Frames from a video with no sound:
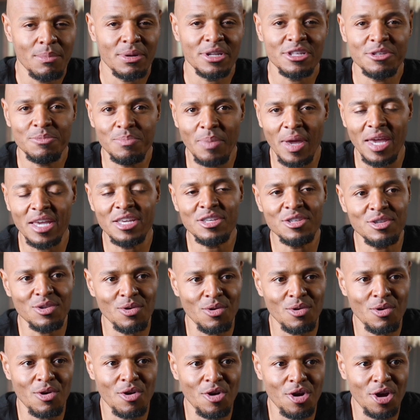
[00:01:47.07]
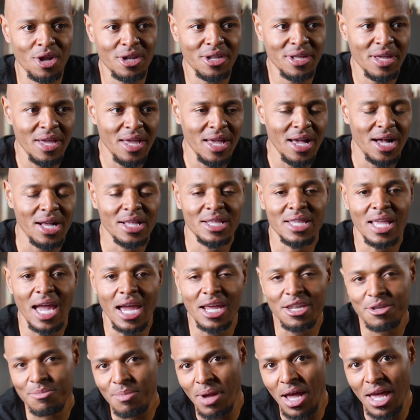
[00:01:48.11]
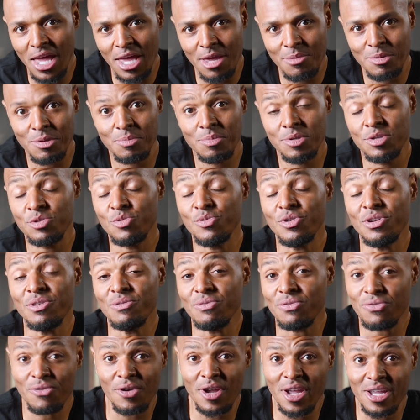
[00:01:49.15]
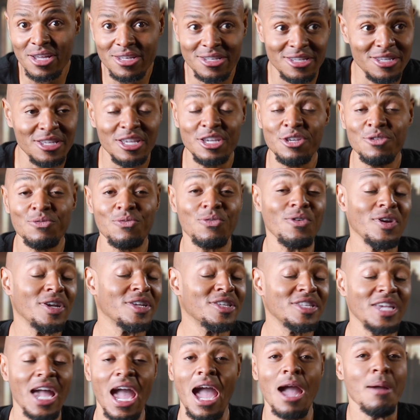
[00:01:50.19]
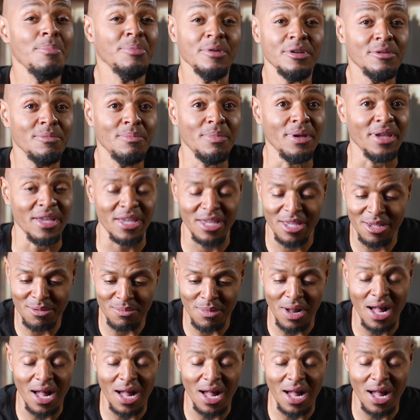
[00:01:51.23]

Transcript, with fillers: But it's based on a night in Miami between friends, and these friends happen to be